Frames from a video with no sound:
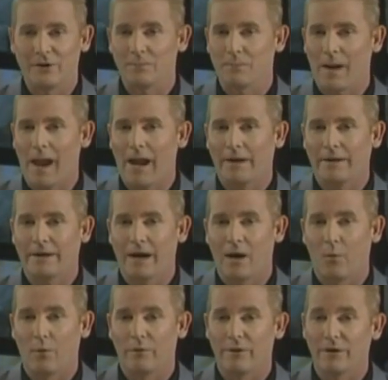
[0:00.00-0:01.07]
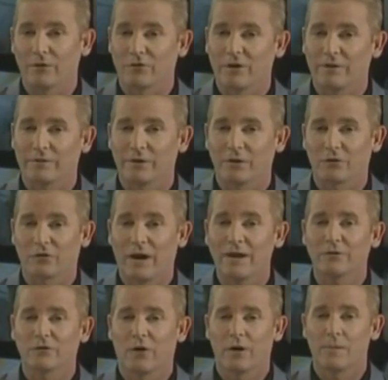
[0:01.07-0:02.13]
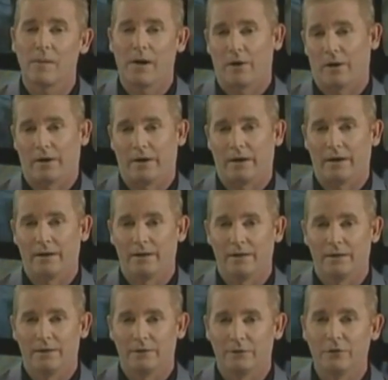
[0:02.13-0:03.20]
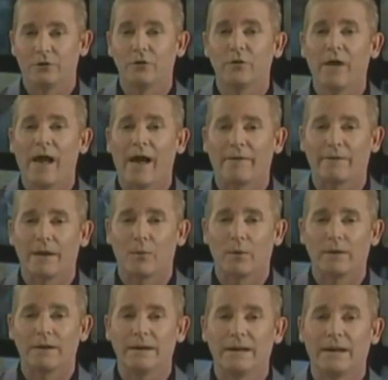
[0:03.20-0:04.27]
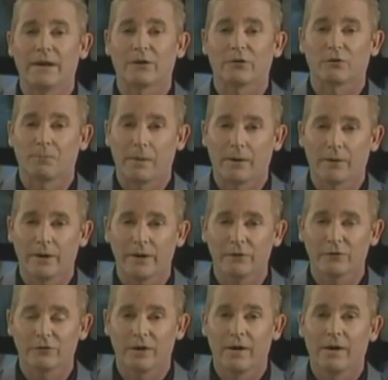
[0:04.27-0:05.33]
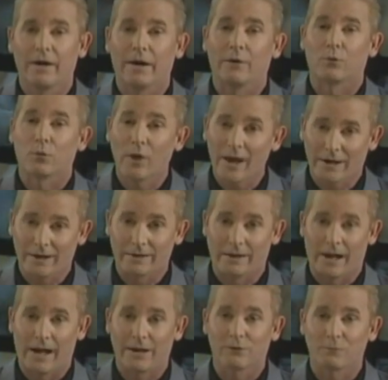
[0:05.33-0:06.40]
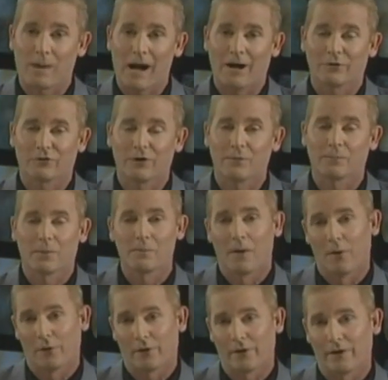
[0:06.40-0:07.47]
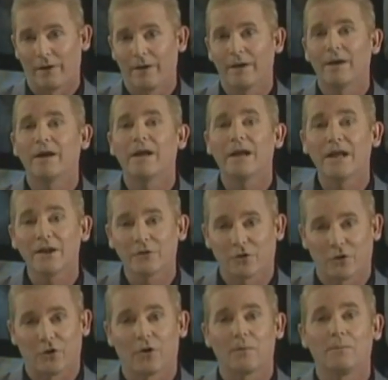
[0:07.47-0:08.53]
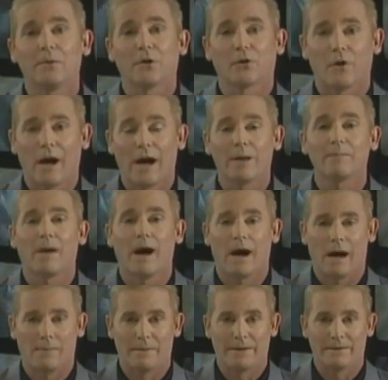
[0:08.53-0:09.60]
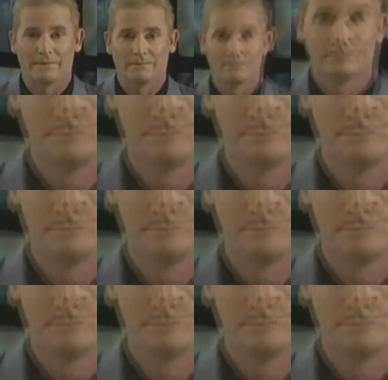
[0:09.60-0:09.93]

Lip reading: Team Pacquiao would then set their sights on America. To do that, they would need an experienced and recognized boxing promoter. Enter Murad Muhammad.